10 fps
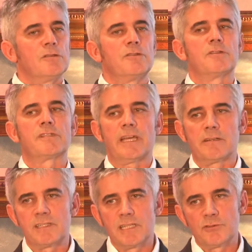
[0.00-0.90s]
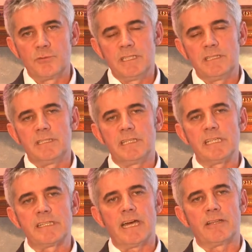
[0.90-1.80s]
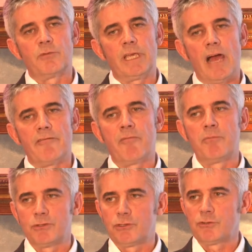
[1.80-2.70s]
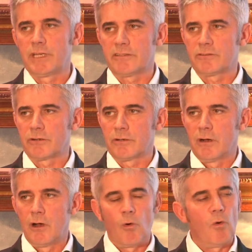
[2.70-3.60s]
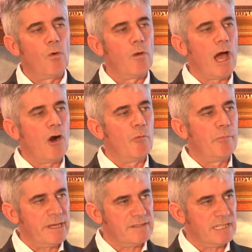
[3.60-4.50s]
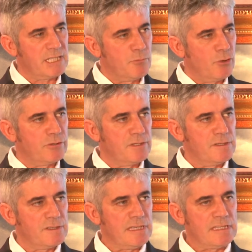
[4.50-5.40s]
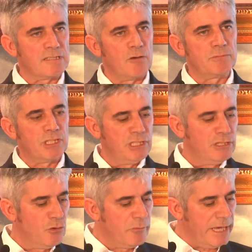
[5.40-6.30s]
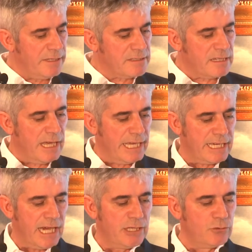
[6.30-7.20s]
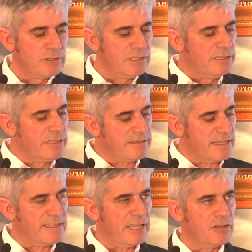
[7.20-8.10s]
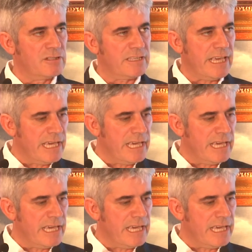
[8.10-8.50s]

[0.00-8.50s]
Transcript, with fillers: The second thing we did is that we have put together all our best expertise is some key domains like IoT, data science,